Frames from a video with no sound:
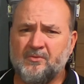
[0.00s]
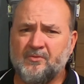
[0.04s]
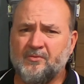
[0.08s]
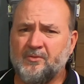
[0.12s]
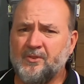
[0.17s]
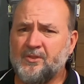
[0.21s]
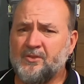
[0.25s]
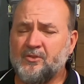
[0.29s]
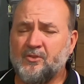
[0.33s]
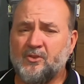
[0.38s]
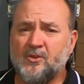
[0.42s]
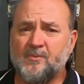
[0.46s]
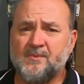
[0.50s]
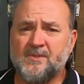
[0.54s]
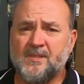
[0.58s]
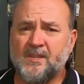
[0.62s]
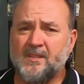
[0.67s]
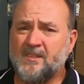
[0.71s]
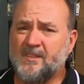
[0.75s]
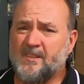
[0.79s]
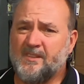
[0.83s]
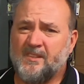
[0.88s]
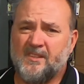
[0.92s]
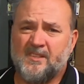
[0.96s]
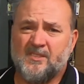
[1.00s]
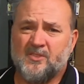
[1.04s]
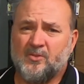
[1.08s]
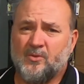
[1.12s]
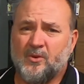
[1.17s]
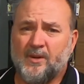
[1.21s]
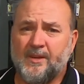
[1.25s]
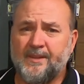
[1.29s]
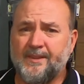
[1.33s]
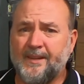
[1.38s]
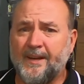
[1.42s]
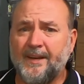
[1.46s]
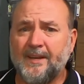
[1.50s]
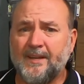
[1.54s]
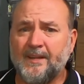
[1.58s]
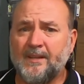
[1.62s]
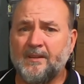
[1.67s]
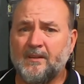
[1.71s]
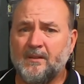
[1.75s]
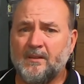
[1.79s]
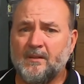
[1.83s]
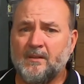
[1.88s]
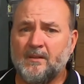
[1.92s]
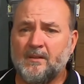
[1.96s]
or three times that entire day.